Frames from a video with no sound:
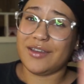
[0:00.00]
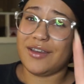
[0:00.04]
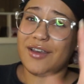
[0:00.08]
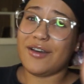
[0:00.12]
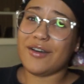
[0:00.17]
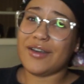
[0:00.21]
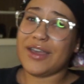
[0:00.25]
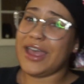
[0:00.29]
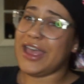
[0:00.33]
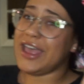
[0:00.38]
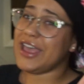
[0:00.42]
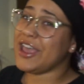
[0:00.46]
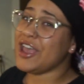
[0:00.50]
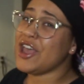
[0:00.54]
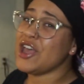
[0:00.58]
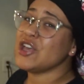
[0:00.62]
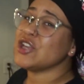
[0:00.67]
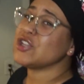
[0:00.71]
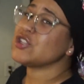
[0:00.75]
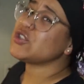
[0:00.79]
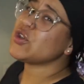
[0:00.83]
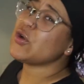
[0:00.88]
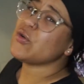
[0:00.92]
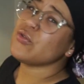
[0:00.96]
Okay,
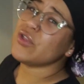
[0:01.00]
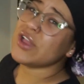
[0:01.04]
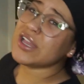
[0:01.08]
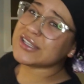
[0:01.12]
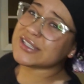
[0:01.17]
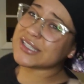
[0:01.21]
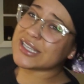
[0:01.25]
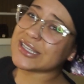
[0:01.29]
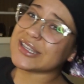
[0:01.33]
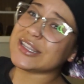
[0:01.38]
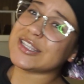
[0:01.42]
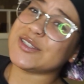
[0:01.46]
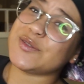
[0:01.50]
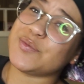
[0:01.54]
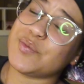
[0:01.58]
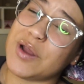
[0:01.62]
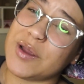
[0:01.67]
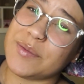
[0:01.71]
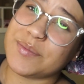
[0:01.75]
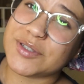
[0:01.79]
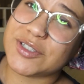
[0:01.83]
so let's get this prep